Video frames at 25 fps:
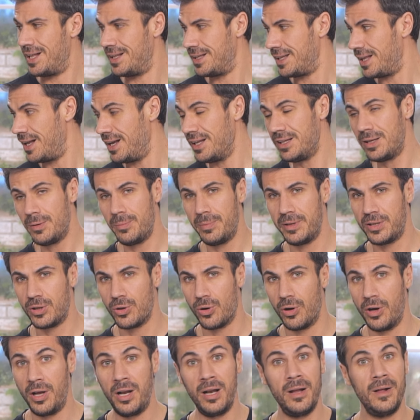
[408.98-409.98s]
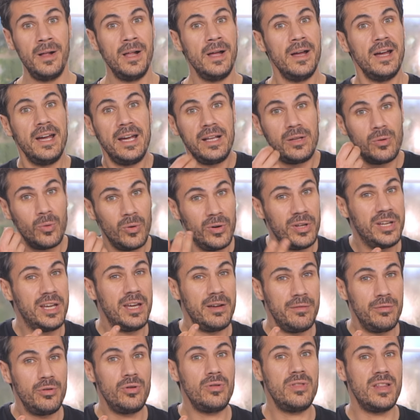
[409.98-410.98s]
and a little bit oil, it will
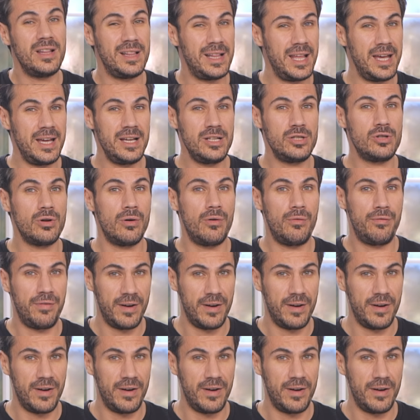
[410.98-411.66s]
give you the taste of